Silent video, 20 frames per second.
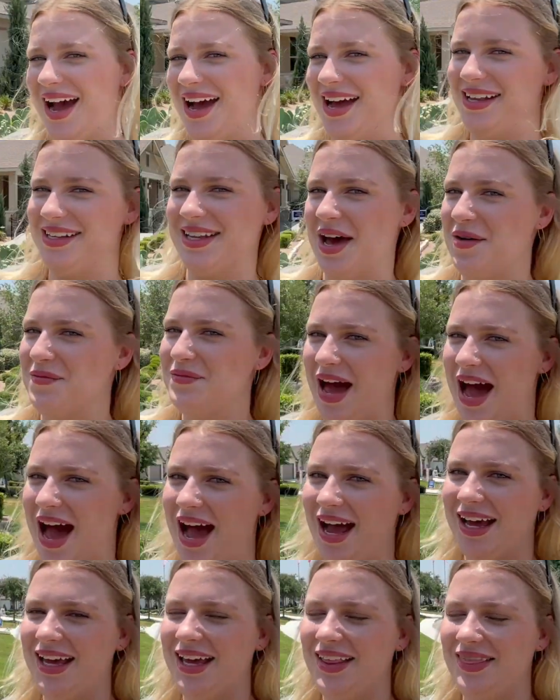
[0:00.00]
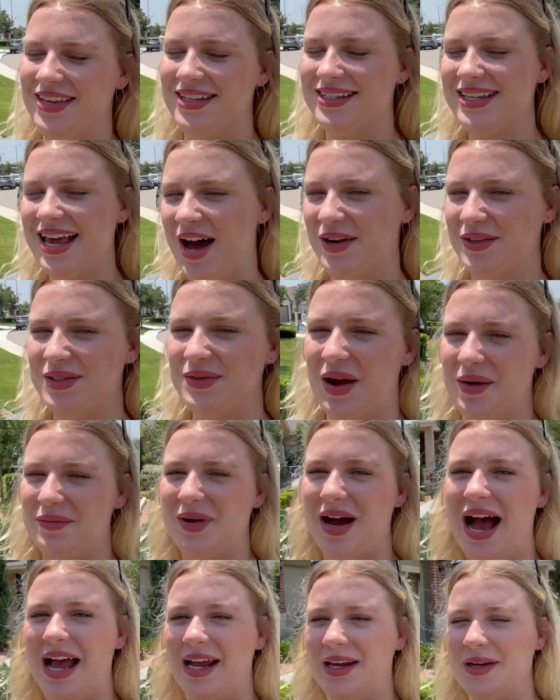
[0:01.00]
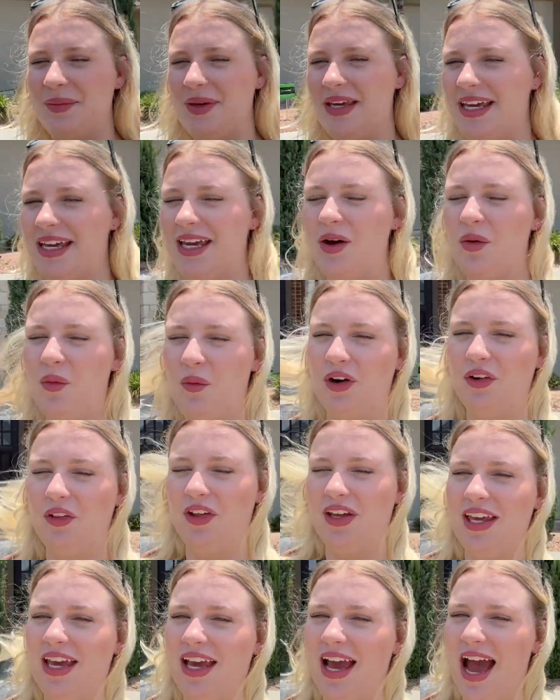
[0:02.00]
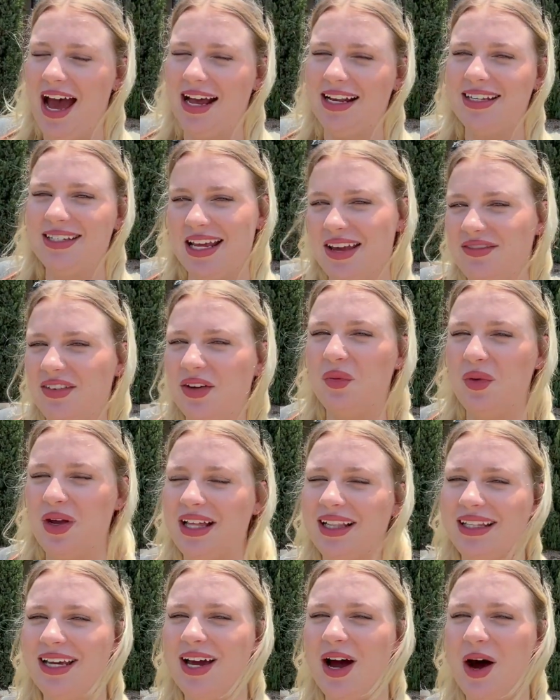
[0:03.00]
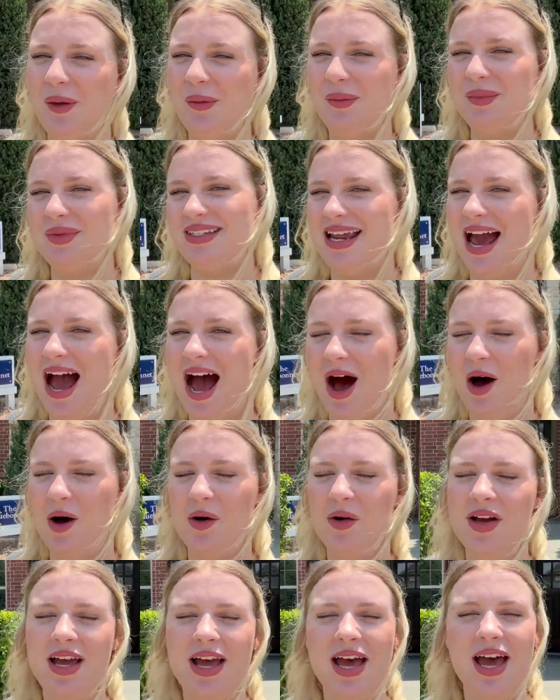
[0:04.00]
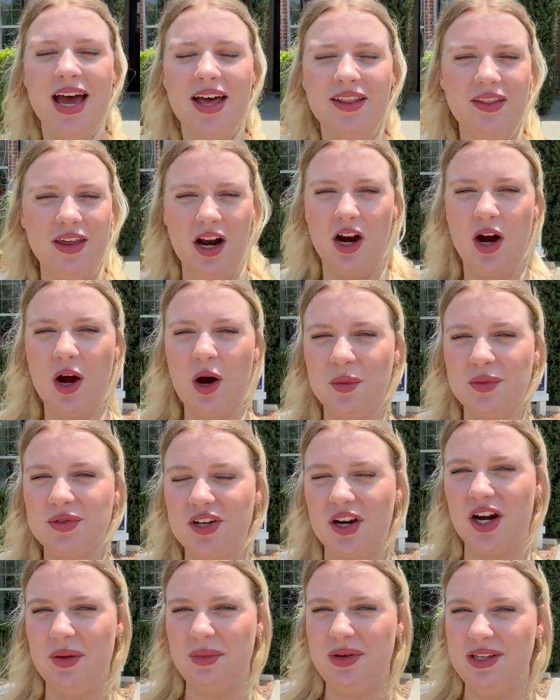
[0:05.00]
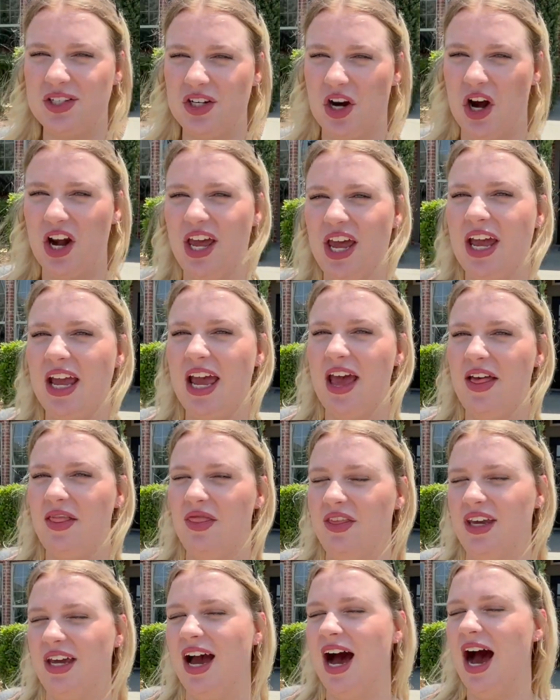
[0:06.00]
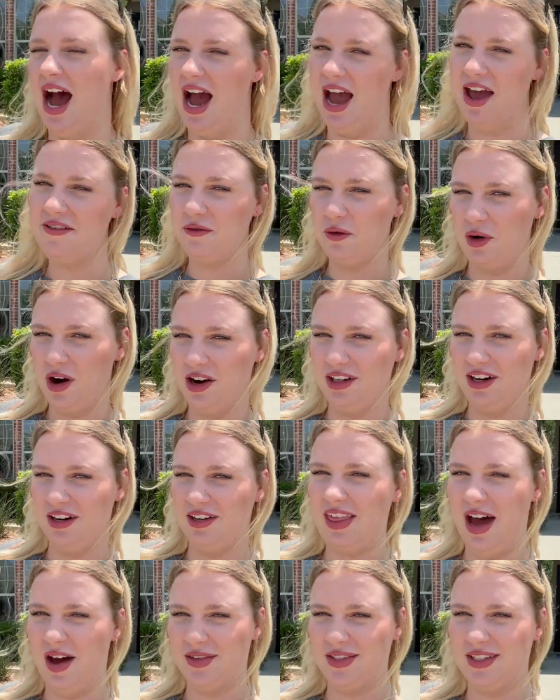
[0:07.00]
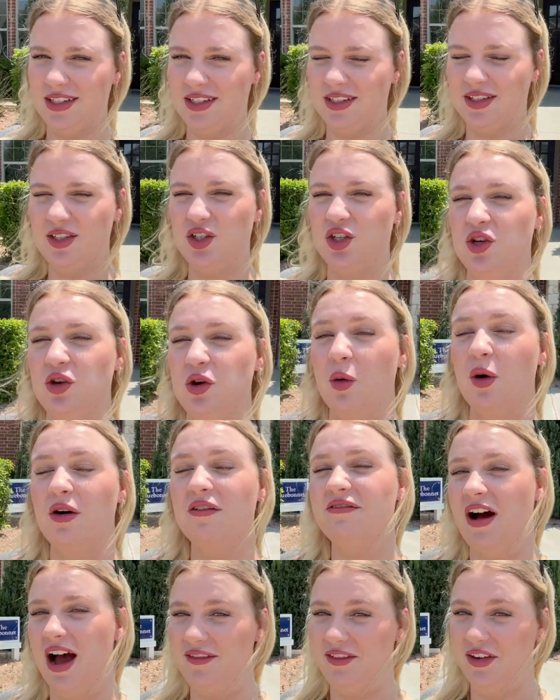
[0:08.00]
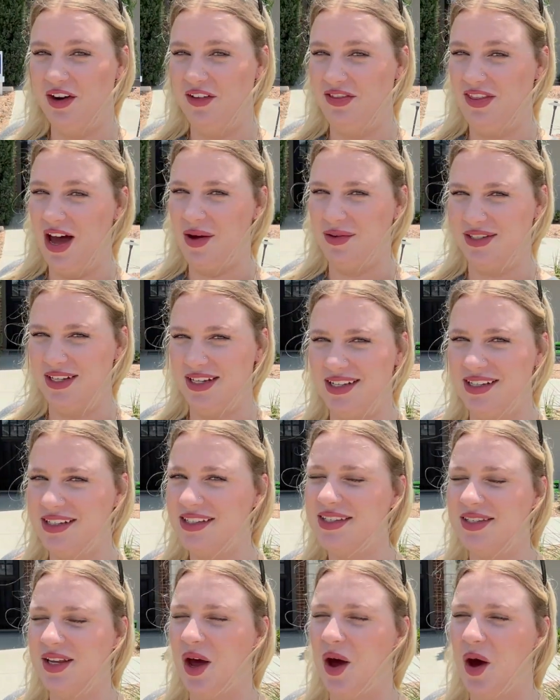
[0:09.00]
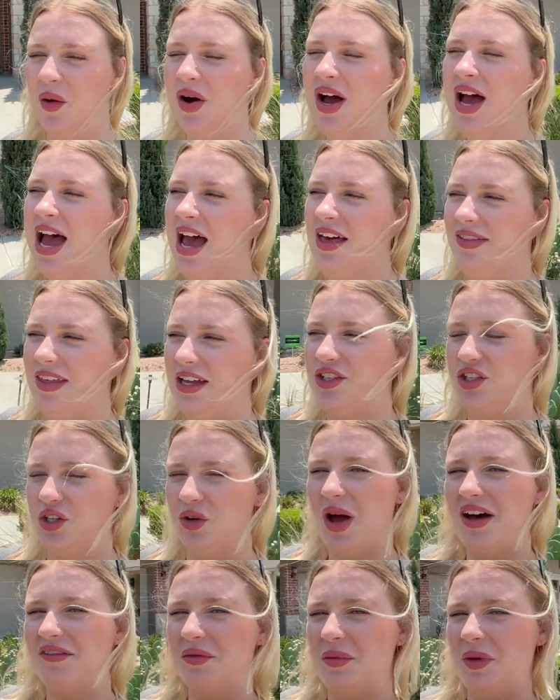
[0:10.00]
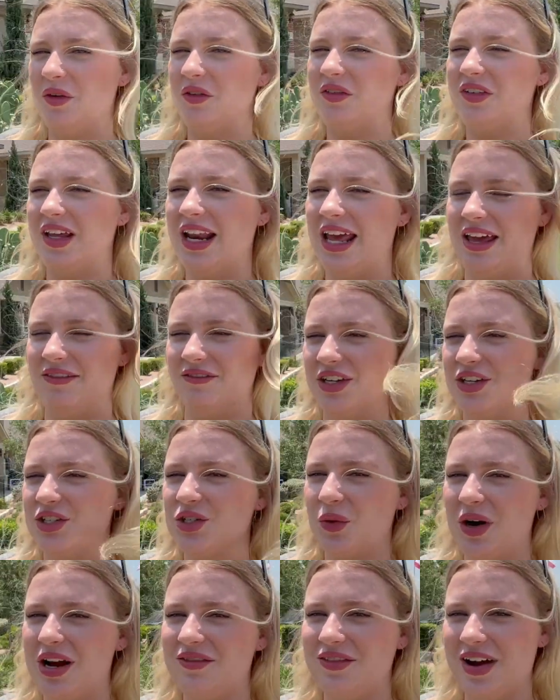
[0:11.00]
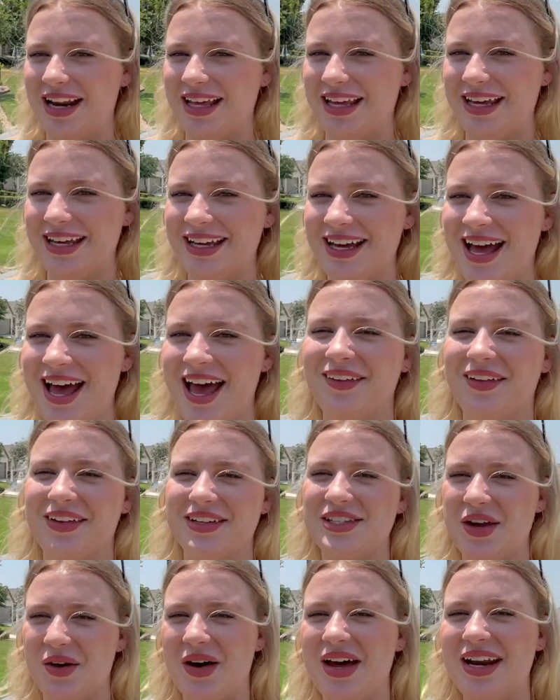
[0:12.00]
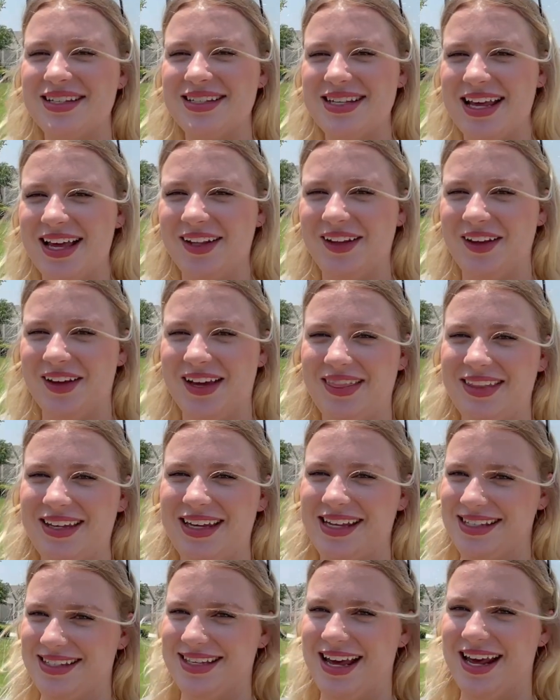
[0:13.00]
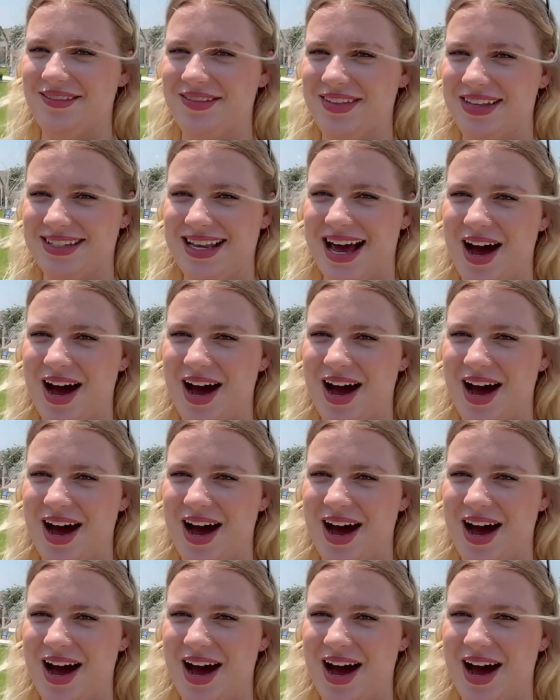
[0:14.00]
guys, I'm back. This house right behind me, we're looking at David Weekley Homes now. Their homes are gonna be starting in the high 400,000s to 500,000s. So they do have a move-in inventory ready. Let's go ahead and take a look at the inside of this